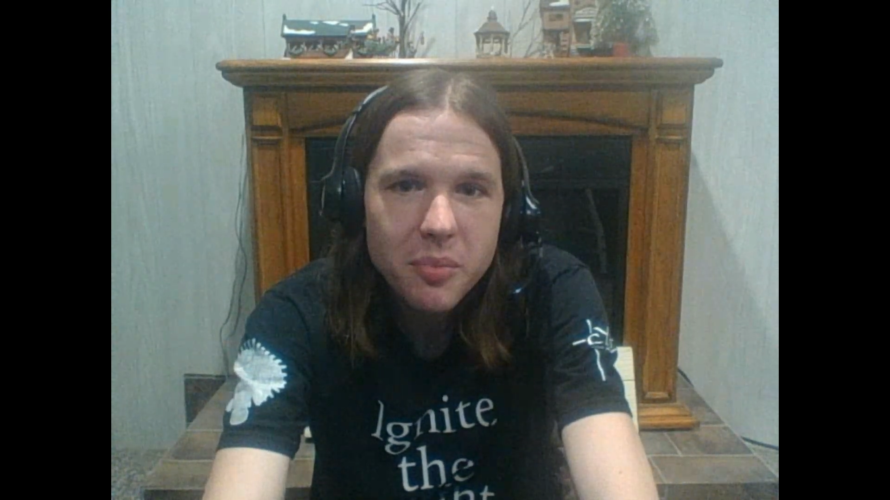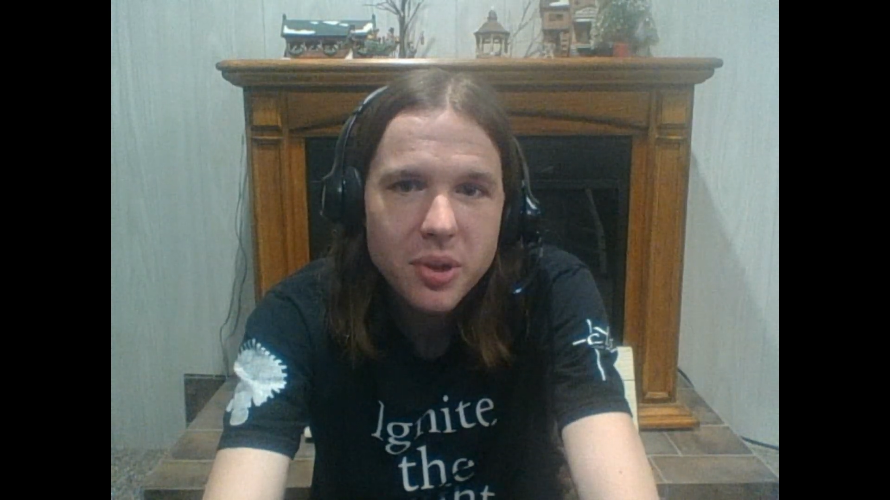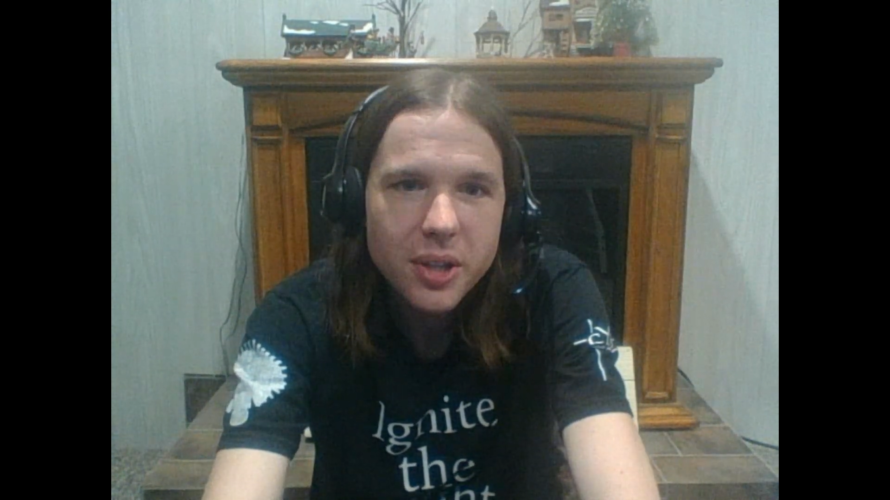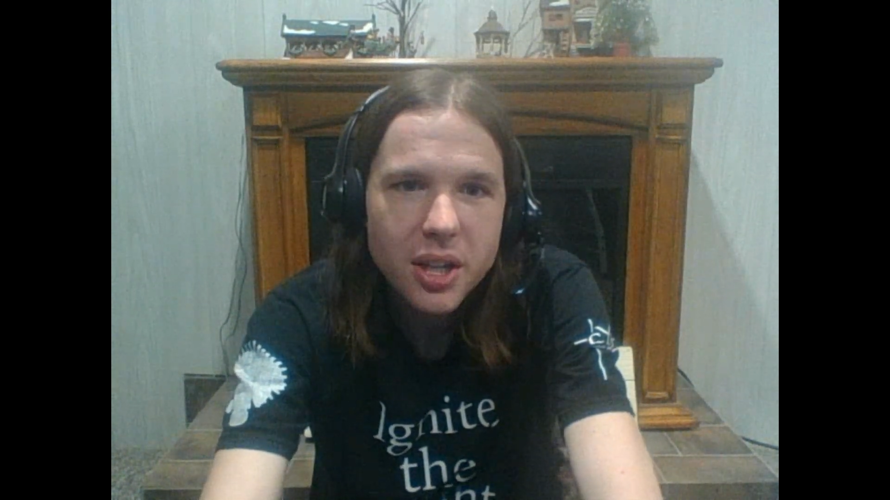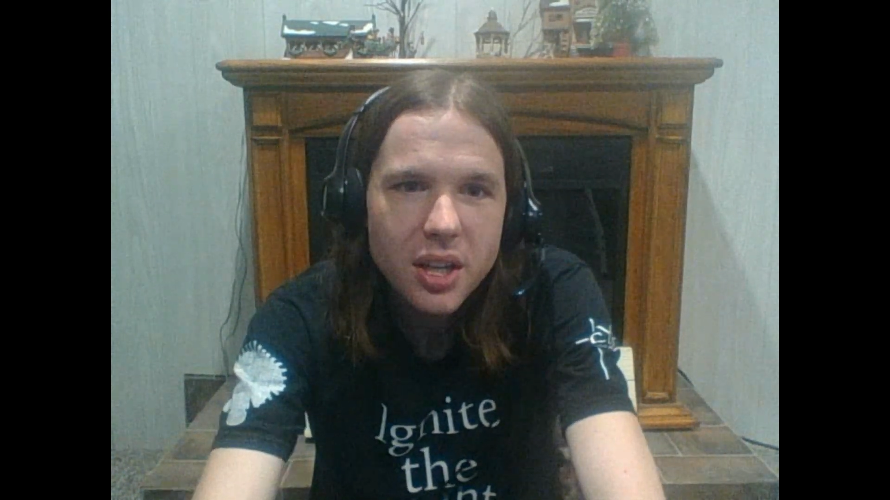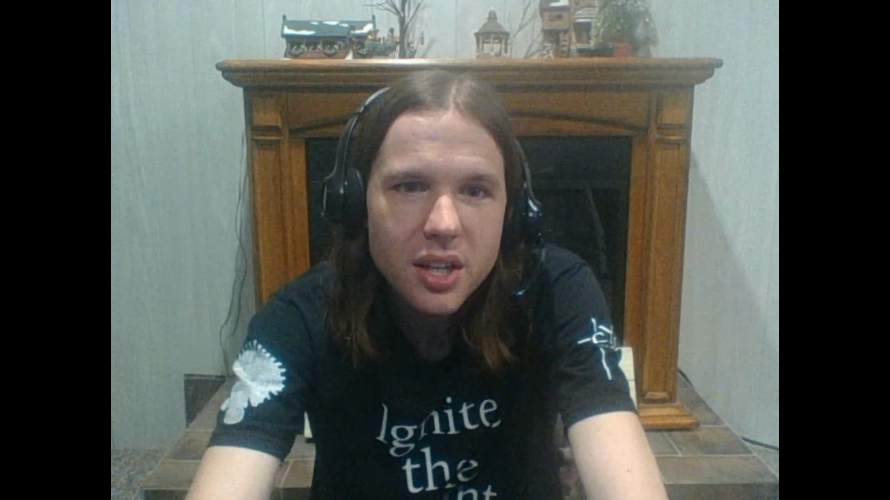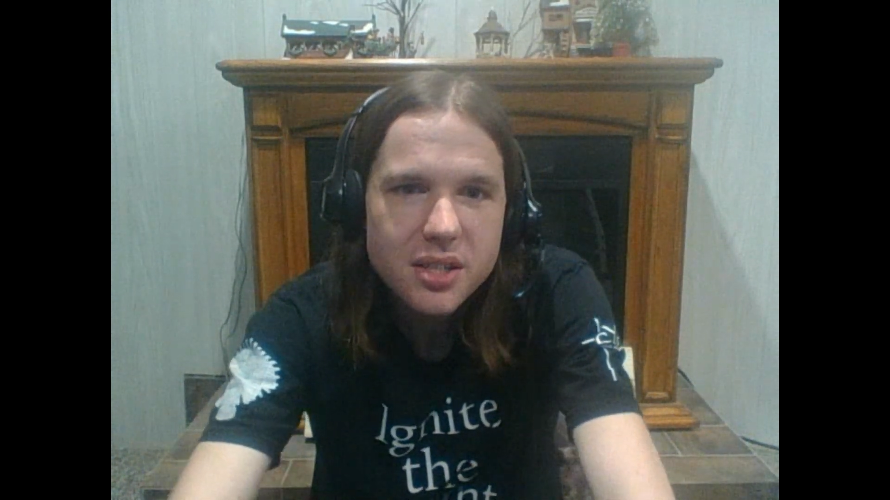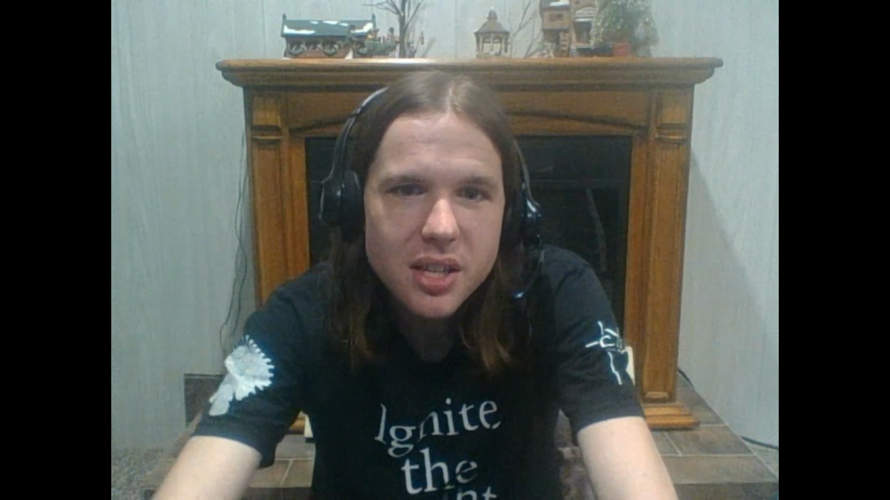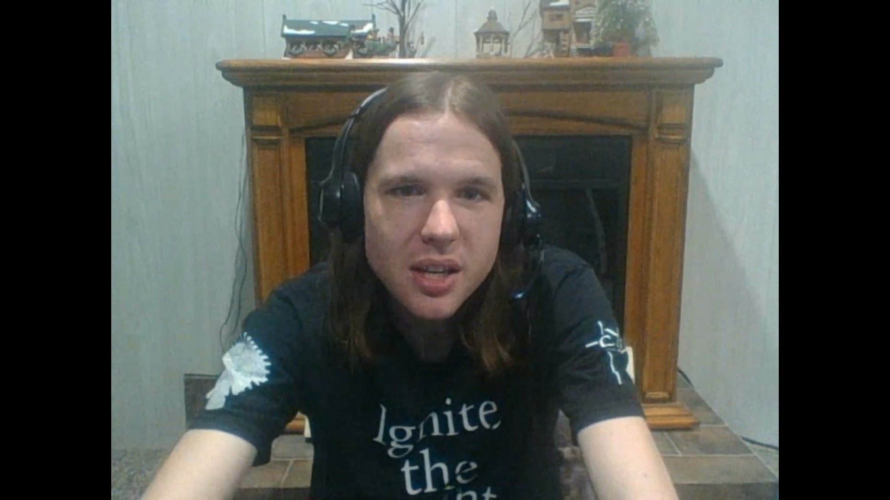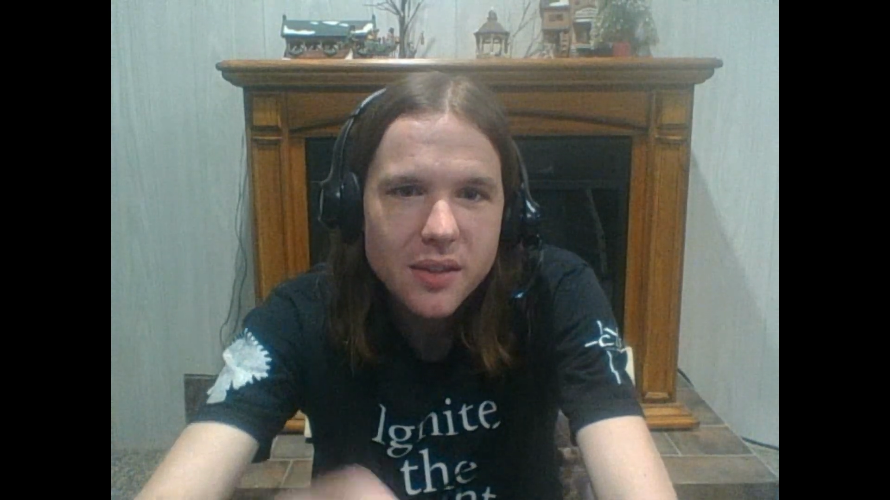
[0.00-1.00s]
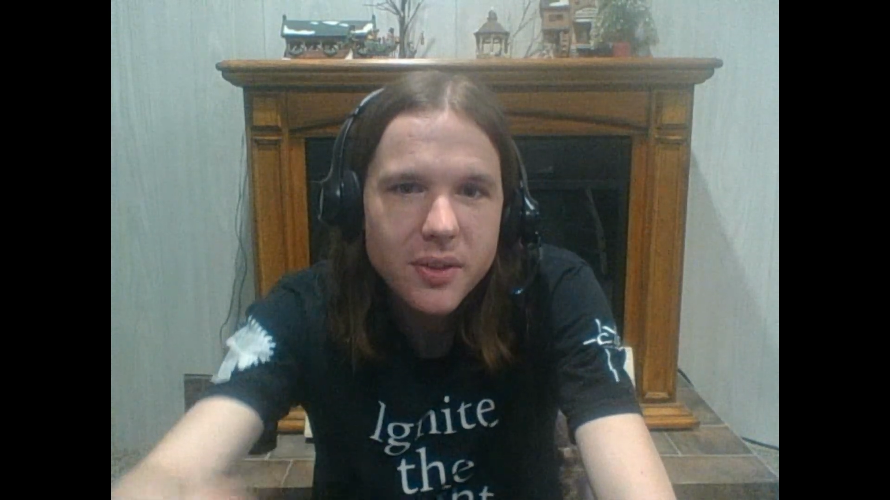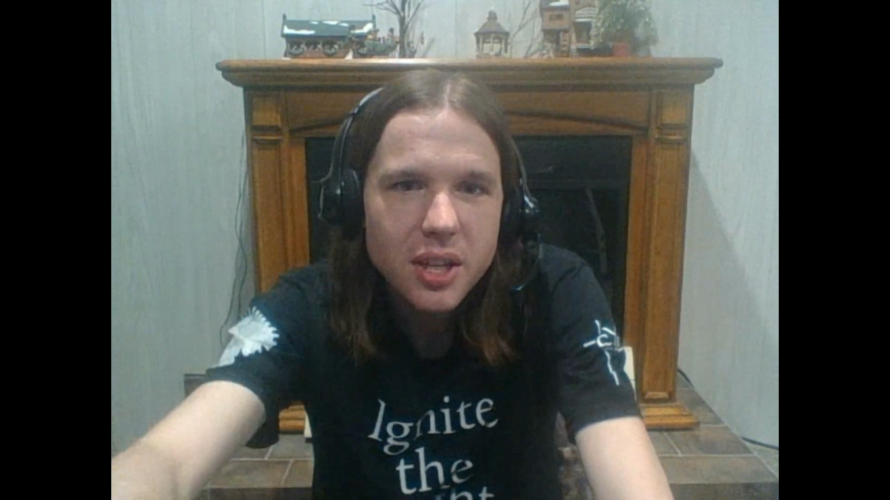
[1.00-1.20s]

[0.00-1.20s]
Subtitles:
building in itself,